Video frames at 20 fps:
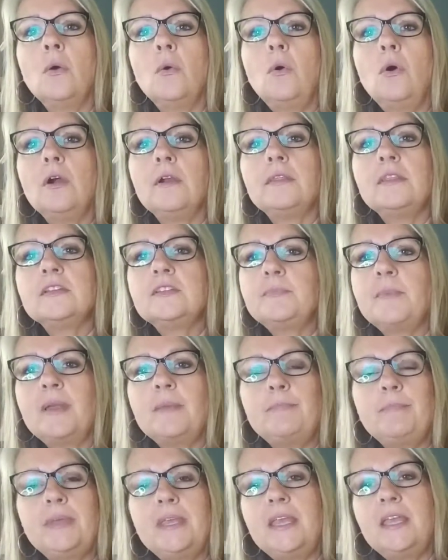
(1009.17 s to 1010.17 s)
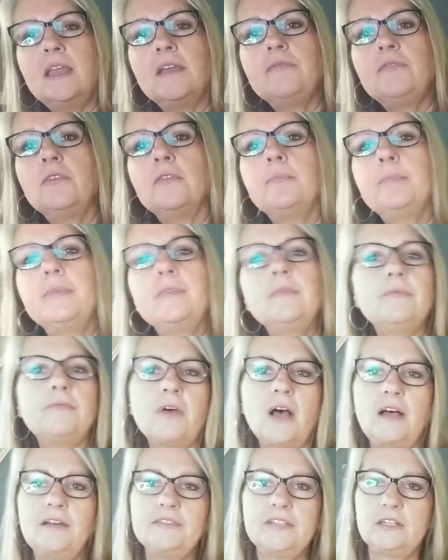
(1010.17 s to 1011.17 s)
Or this might be, if you've been
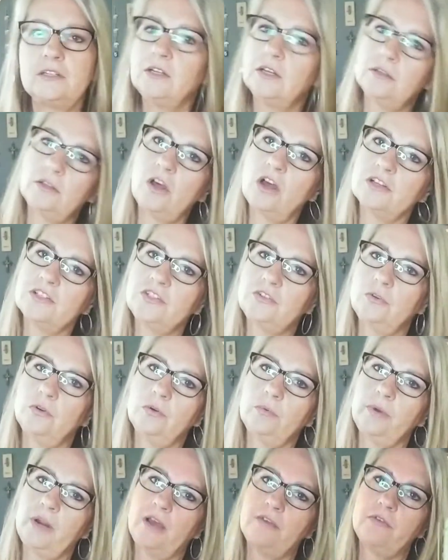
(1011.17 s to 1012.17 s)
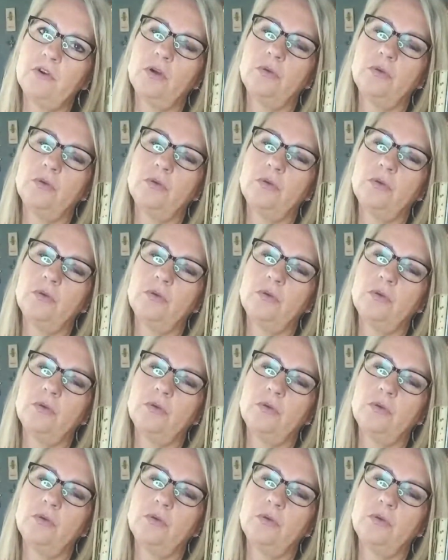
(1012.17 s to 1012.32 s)
involved in a lawsuit or whatever, a